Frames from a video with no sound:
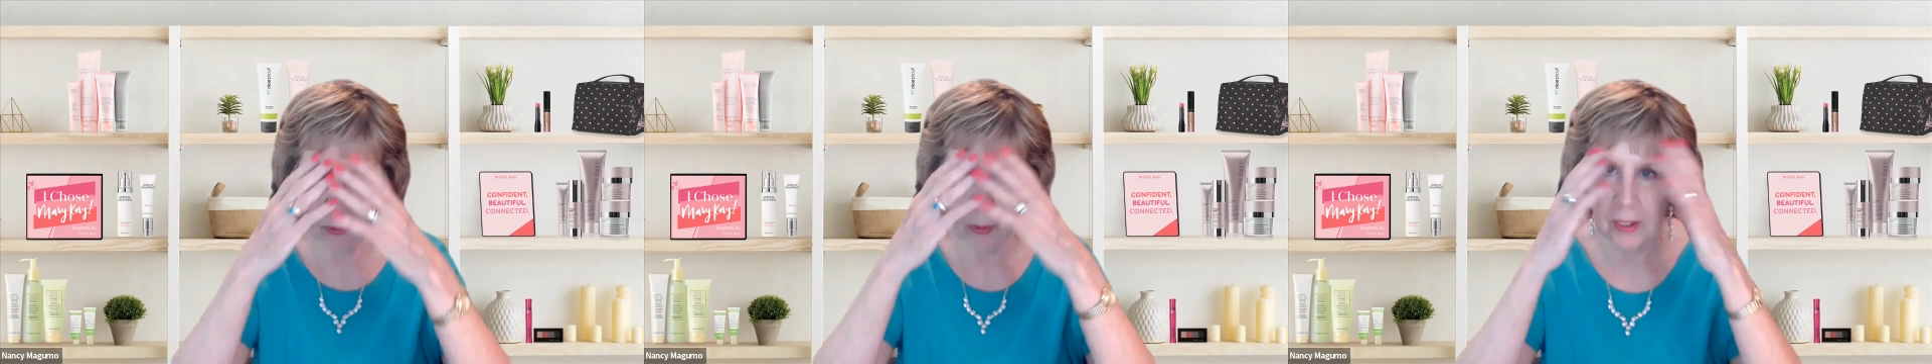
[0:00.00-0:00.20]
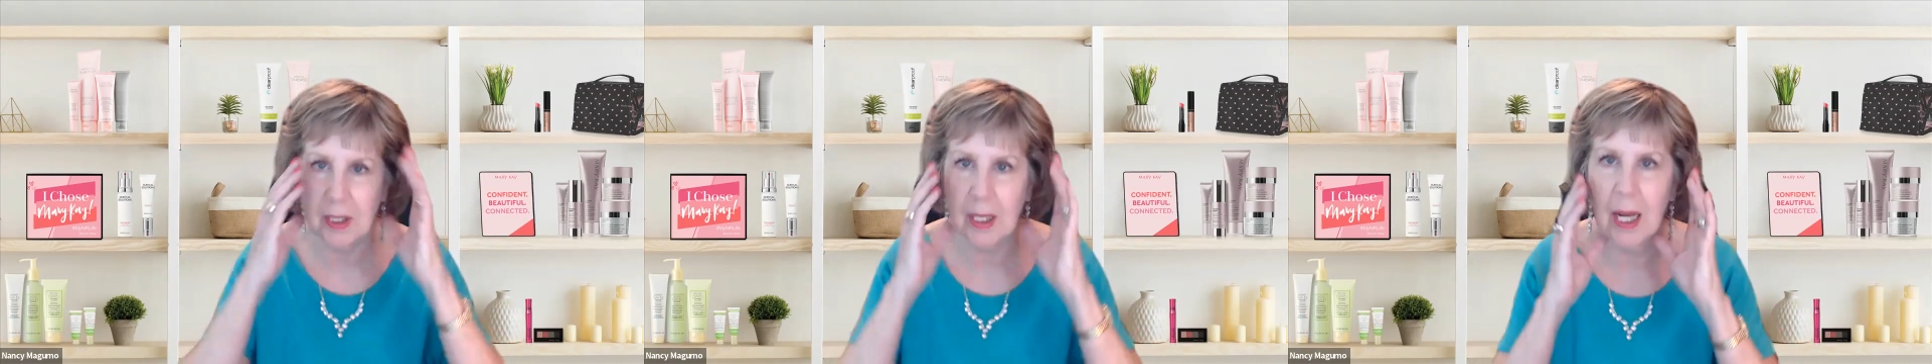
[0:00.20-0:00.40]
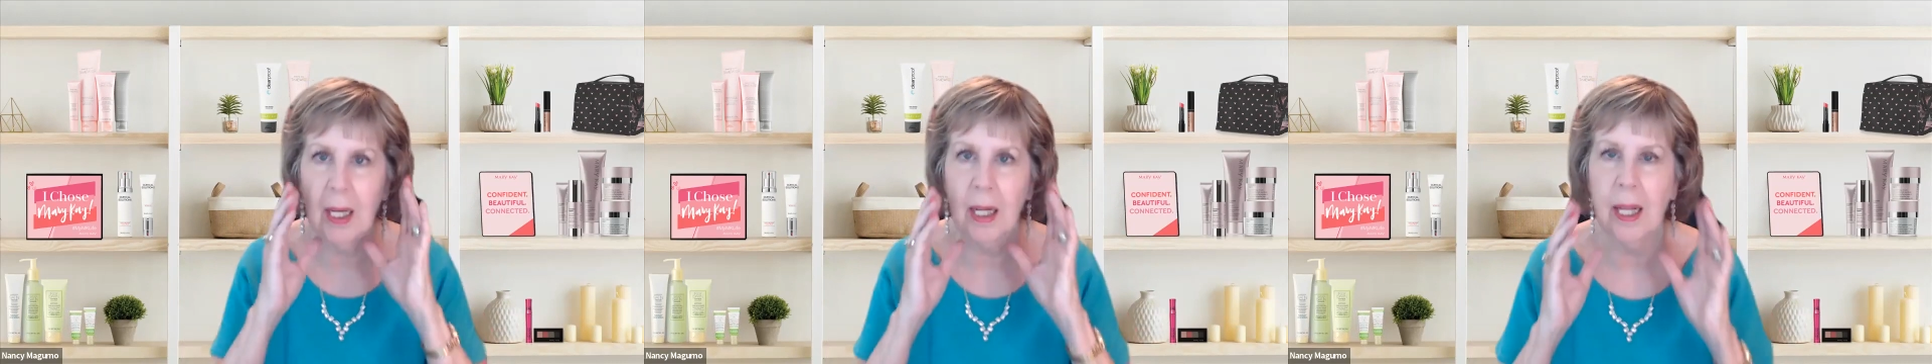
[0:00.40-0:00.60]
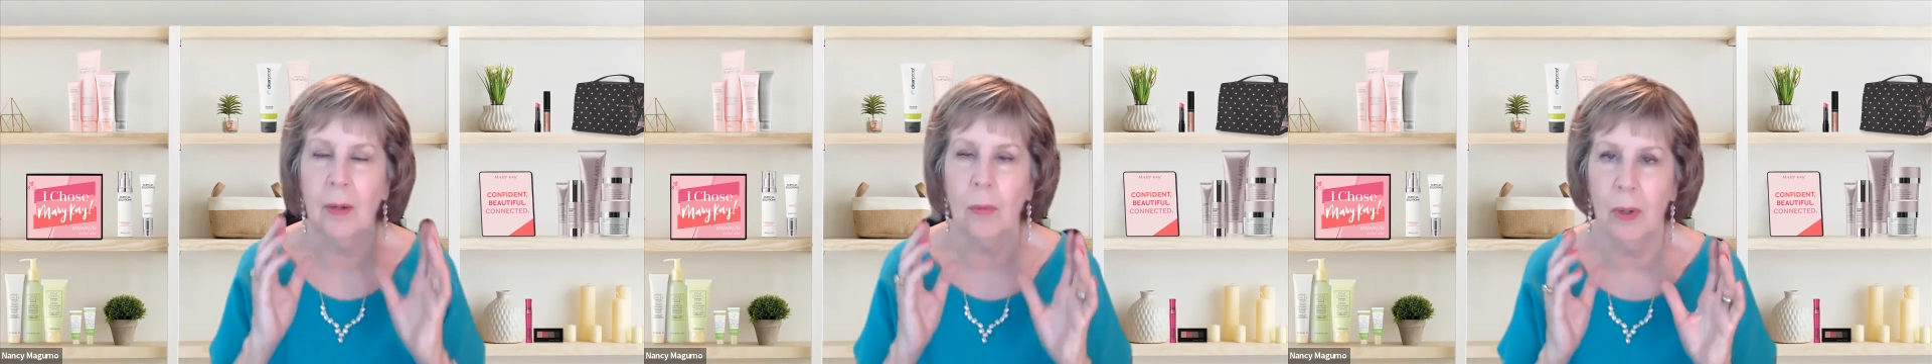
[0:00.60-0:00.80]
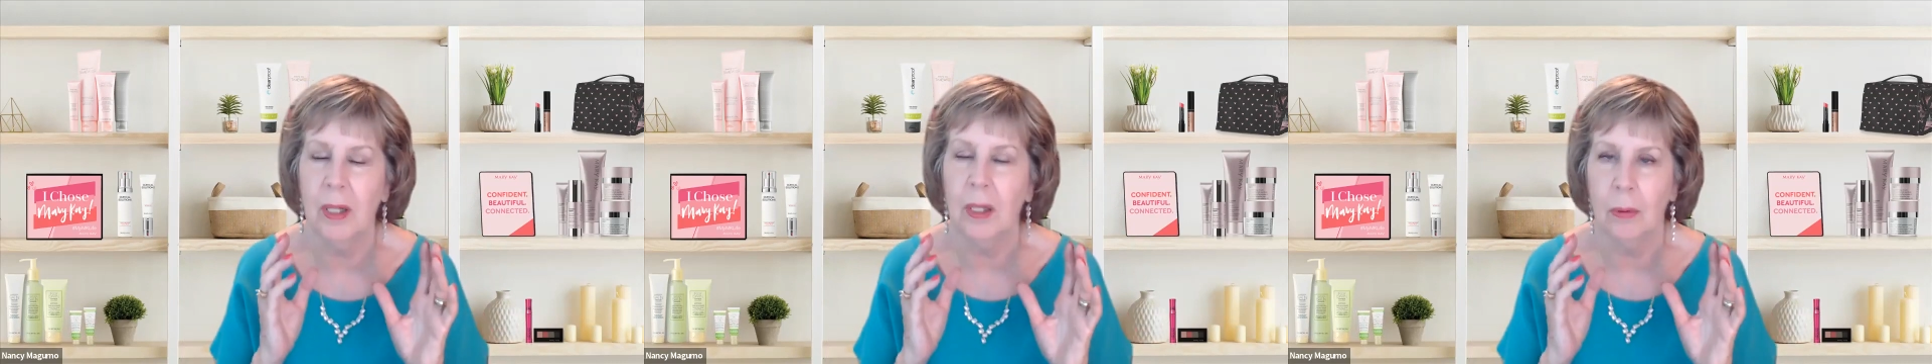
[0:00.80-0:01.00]
Well, it's kind of like
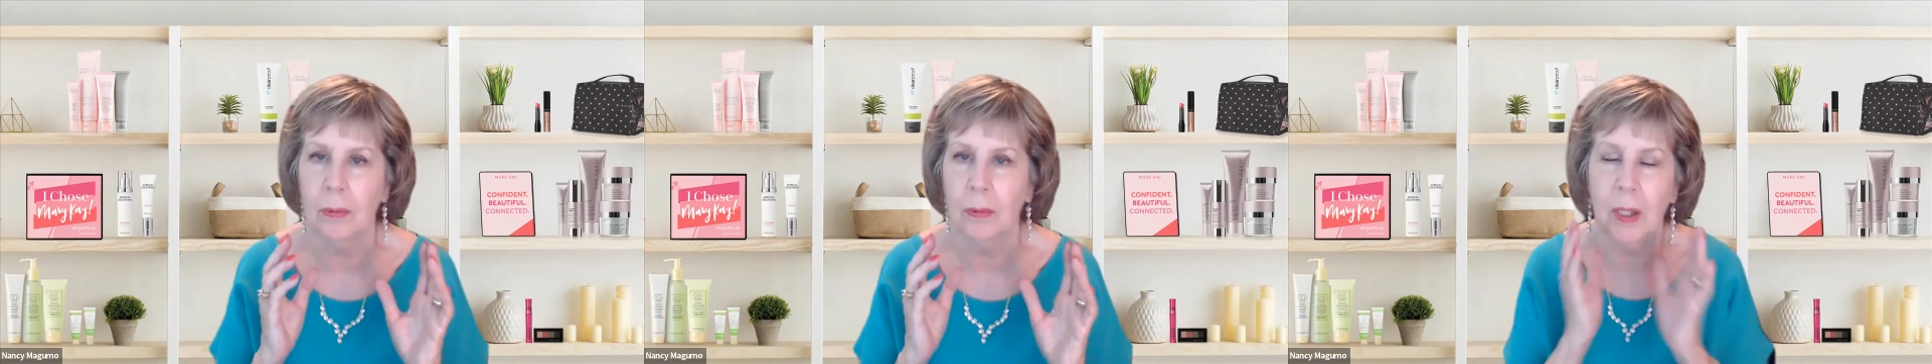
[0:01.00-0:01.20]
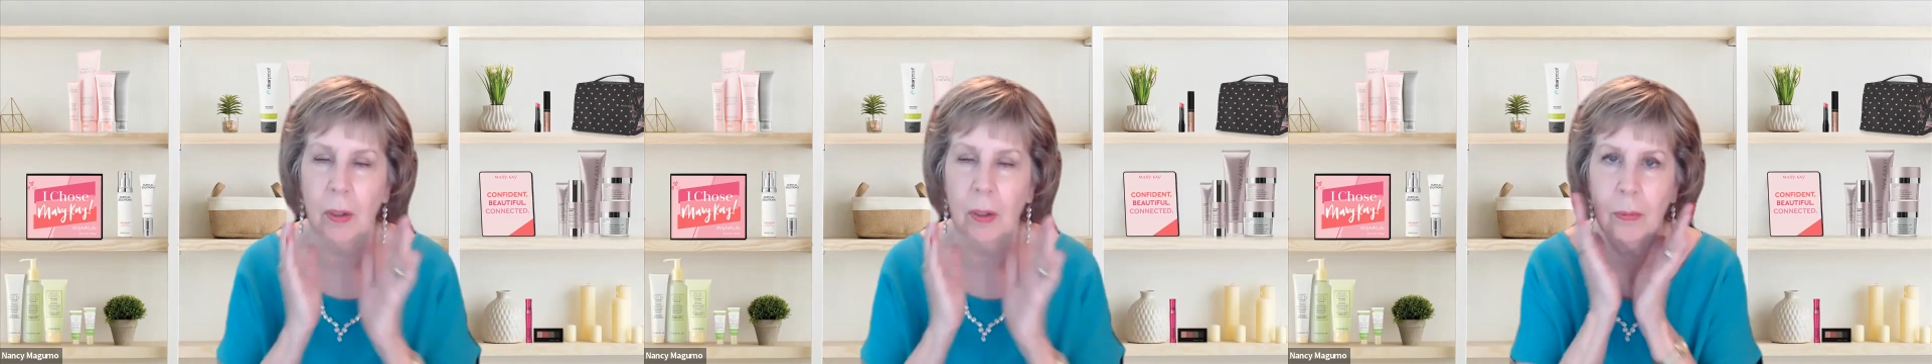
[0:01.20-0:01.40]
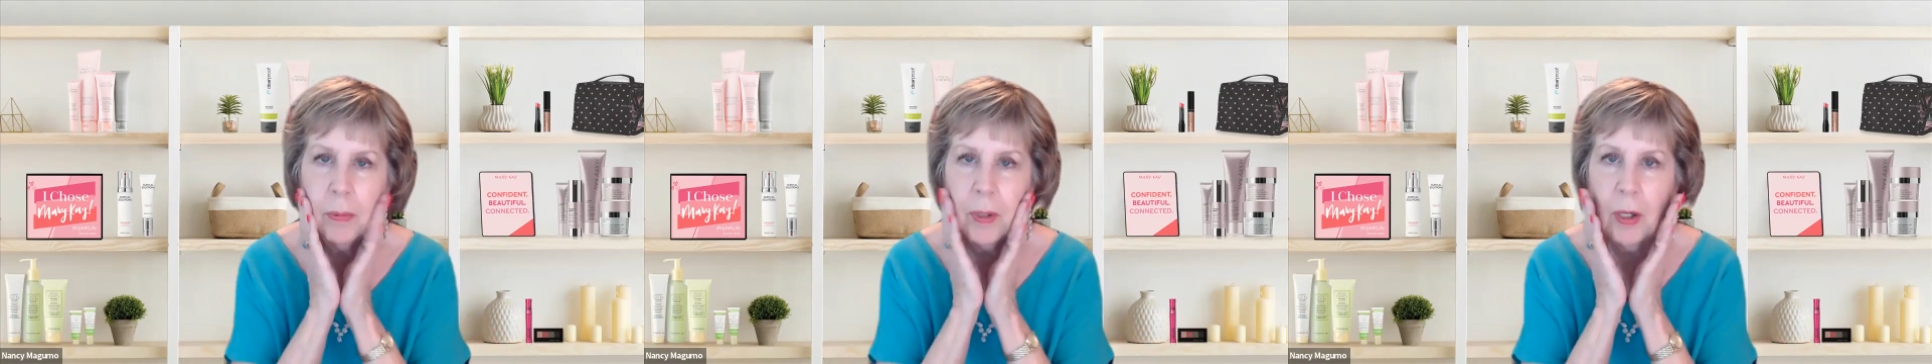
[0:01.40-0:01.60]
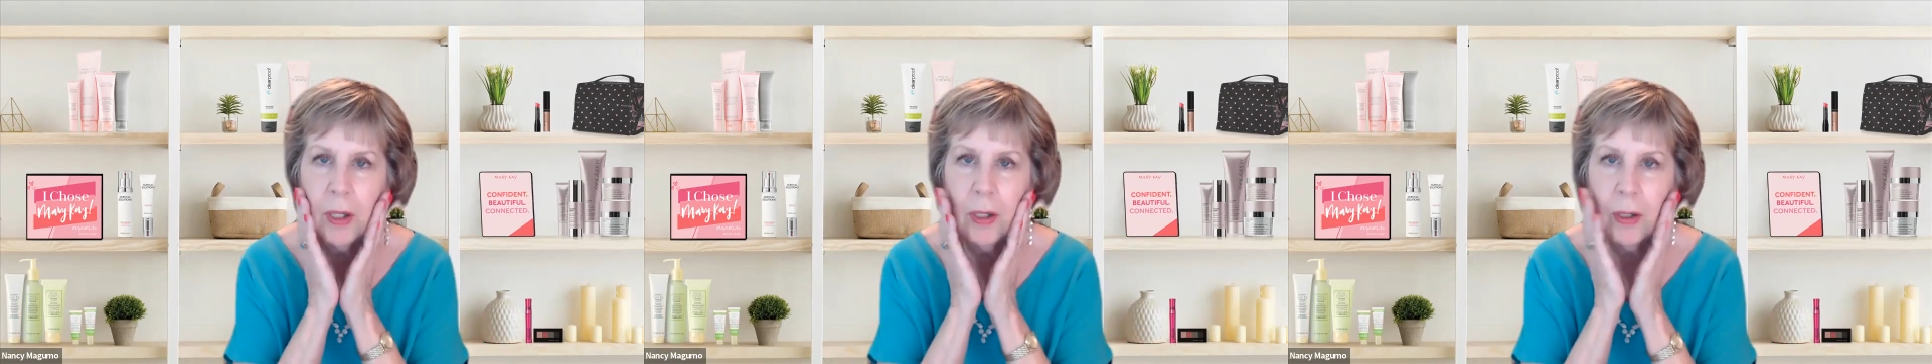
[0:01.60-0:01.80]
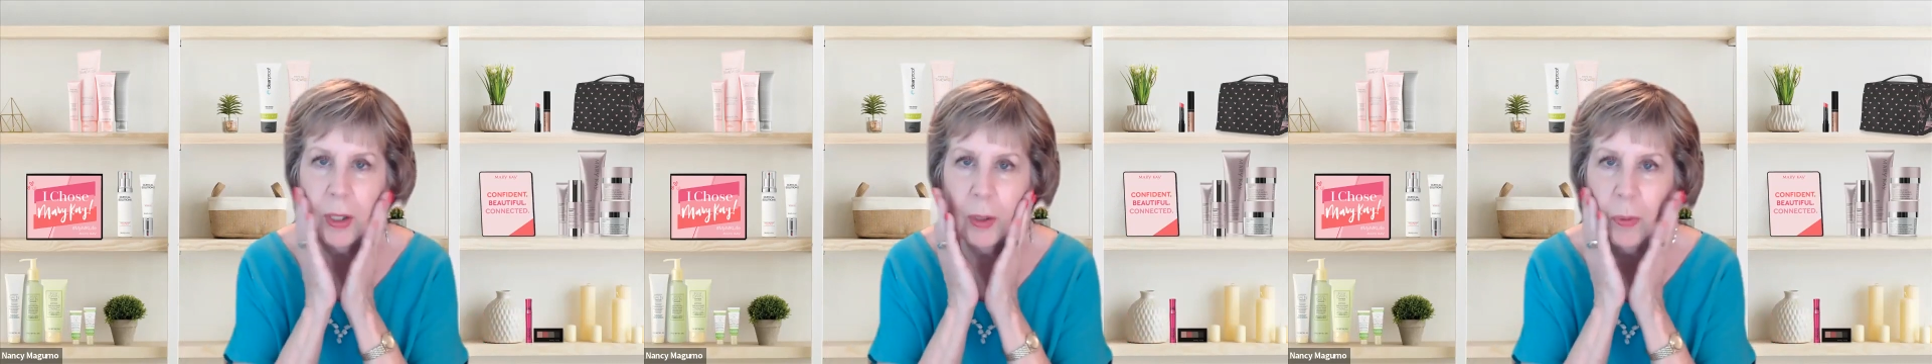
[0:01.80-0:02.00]
where you
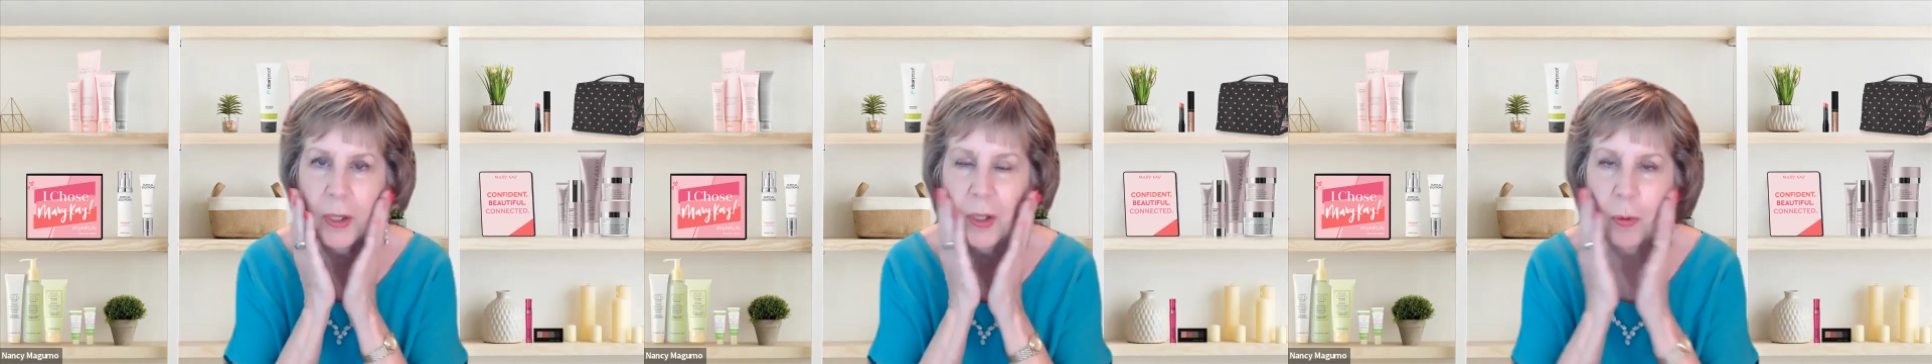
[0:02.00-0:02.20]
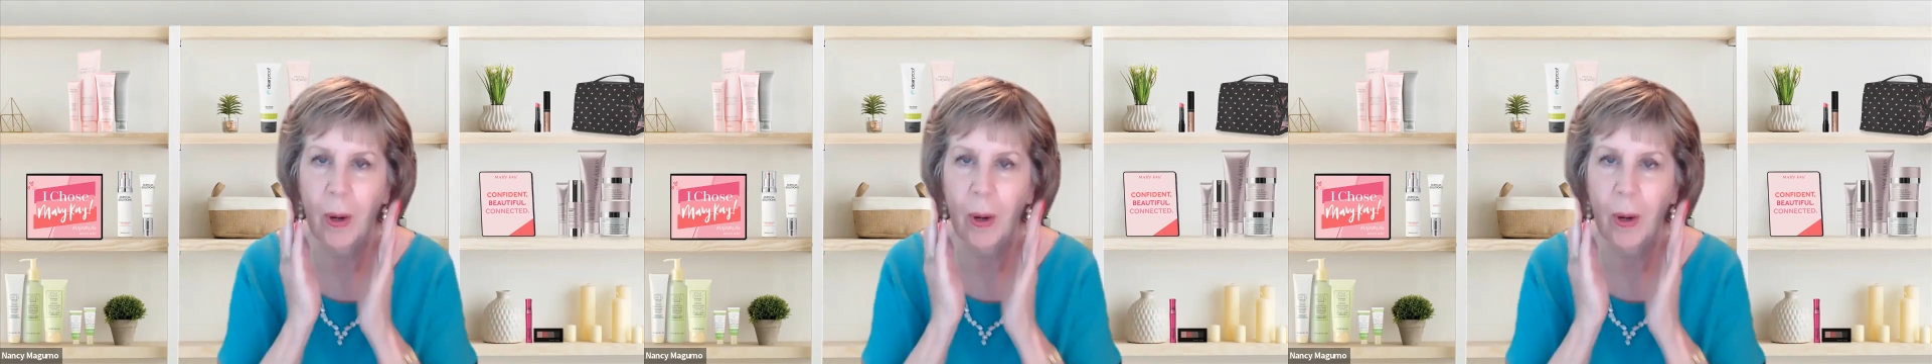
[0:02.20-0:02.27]
wouldn't